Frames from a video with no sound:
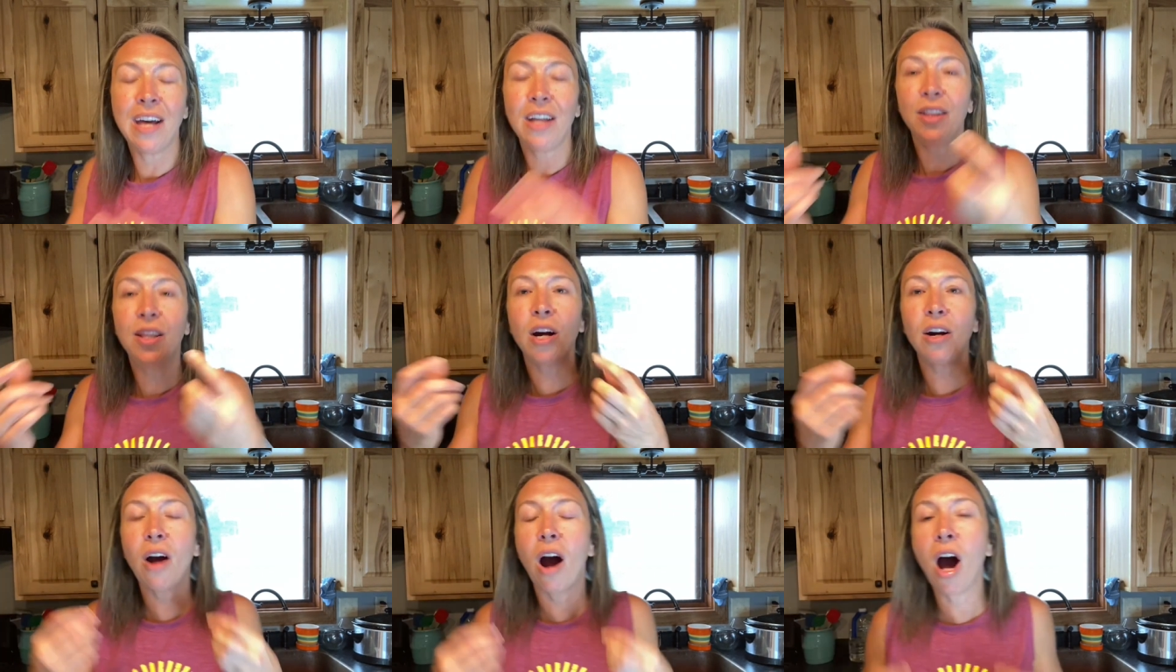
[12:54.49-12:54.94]

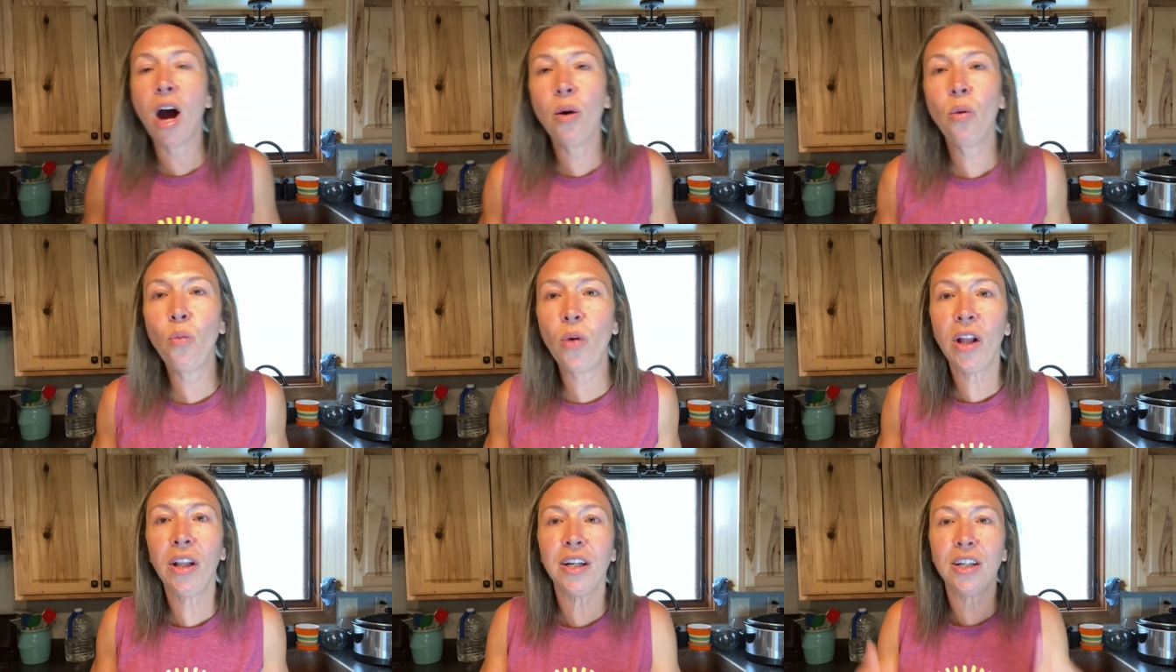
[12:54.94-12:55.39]
They're
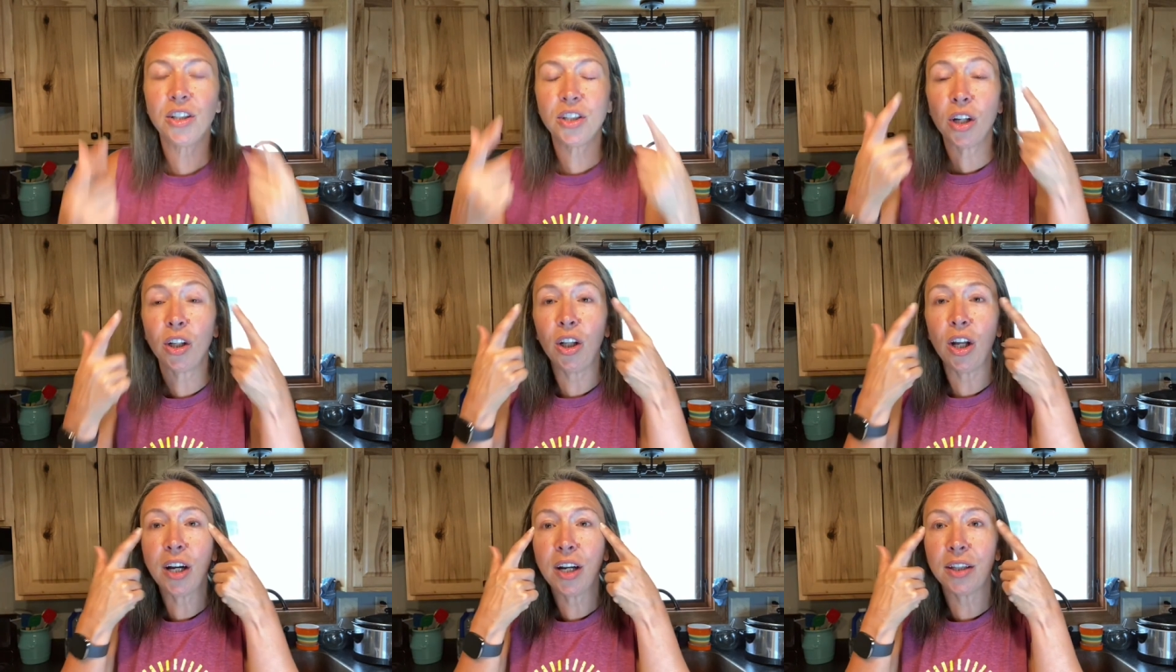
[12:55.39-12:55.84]
unwilling
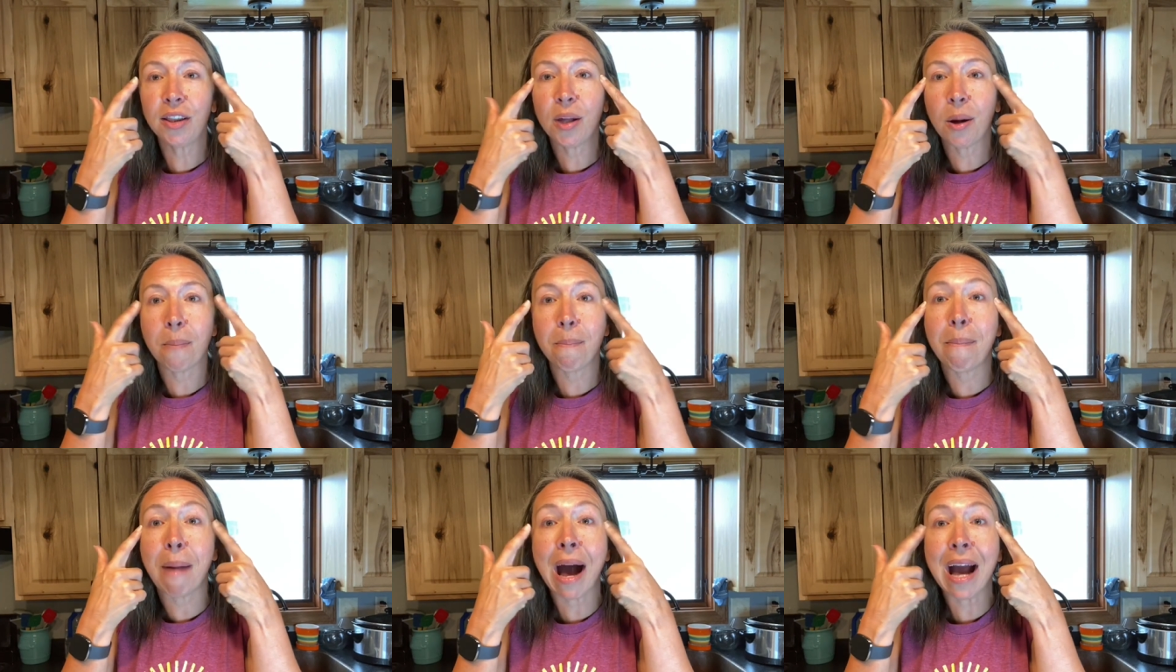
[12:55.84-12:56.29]
to look at
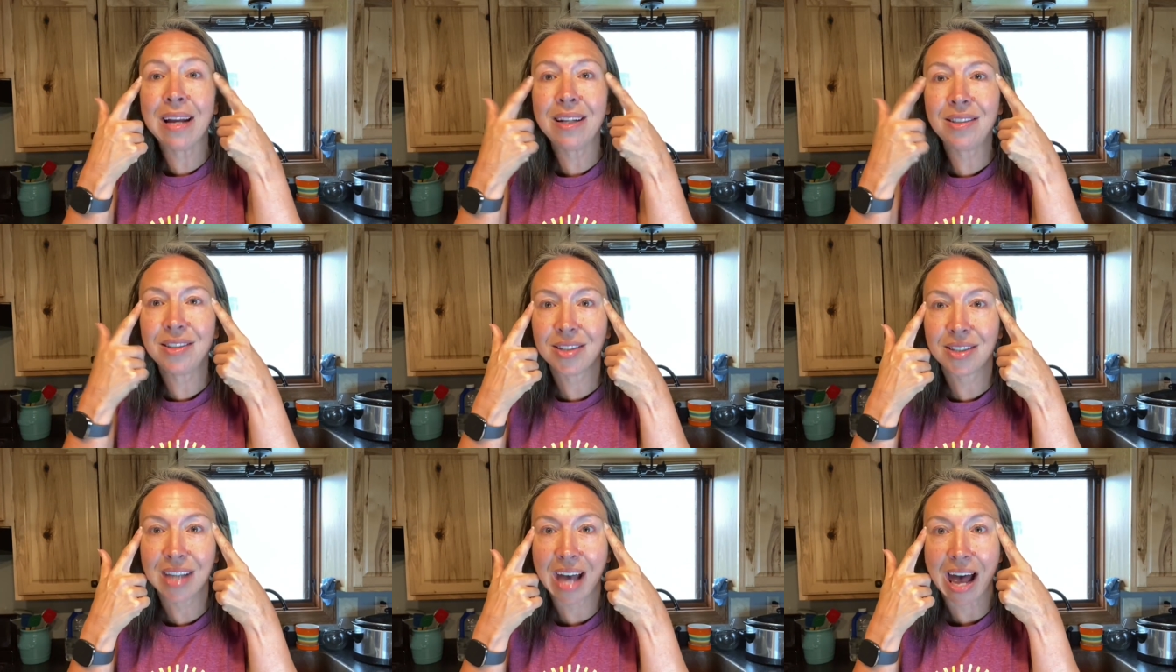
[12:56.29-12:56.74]
their
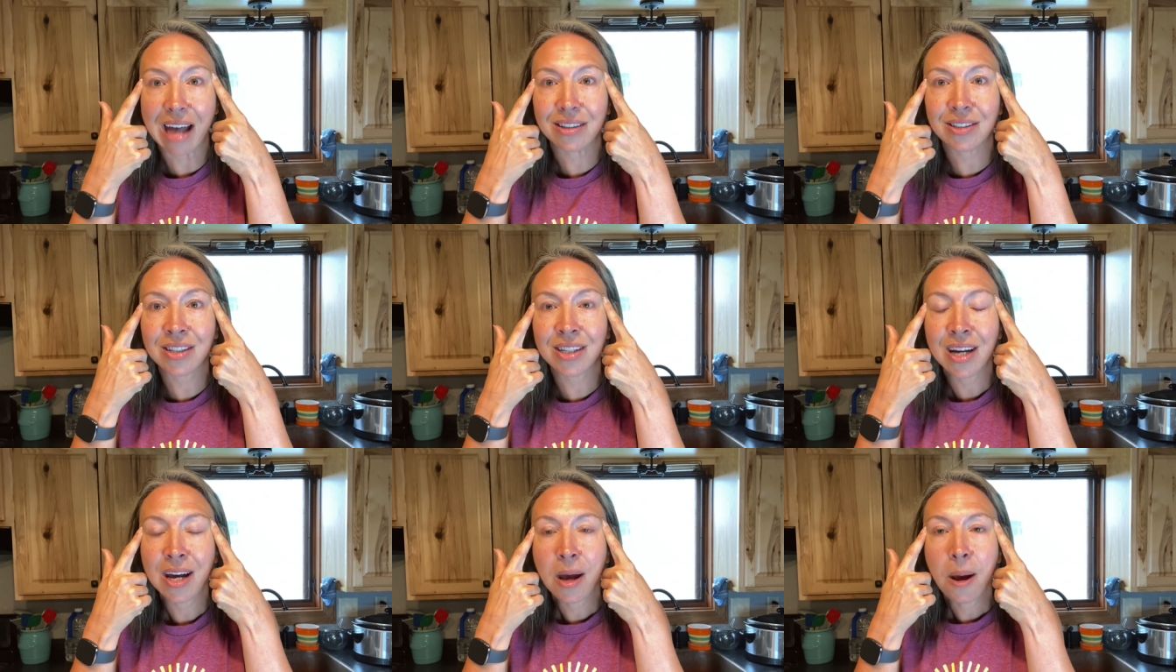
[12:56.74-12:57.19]

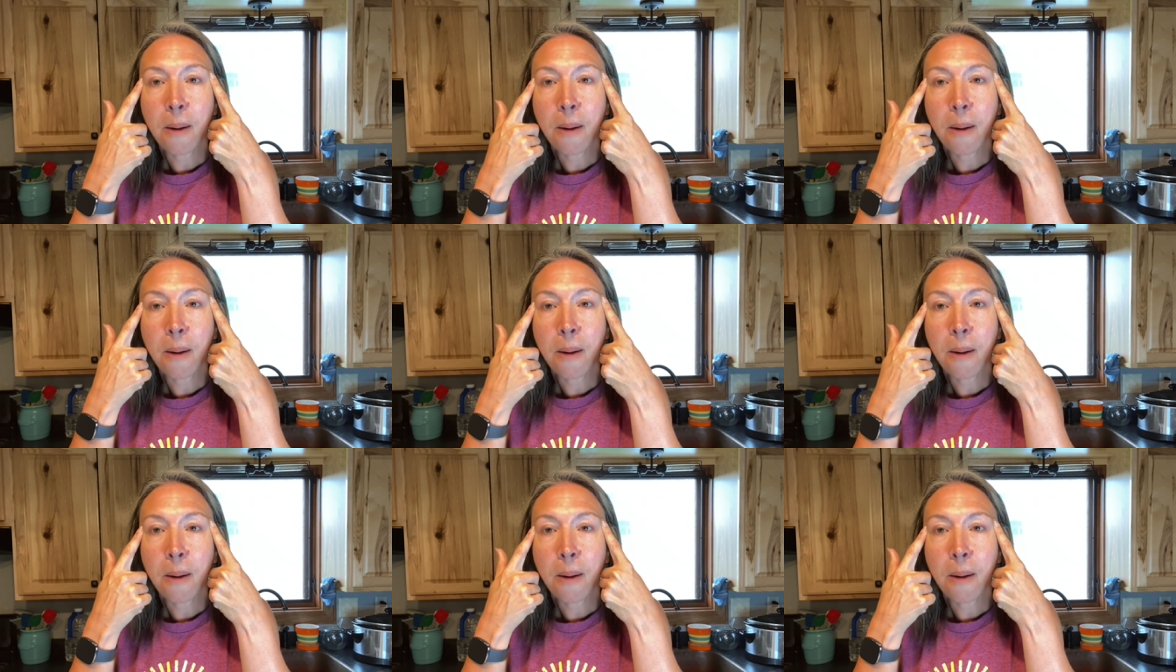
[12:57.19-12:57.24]
mindset.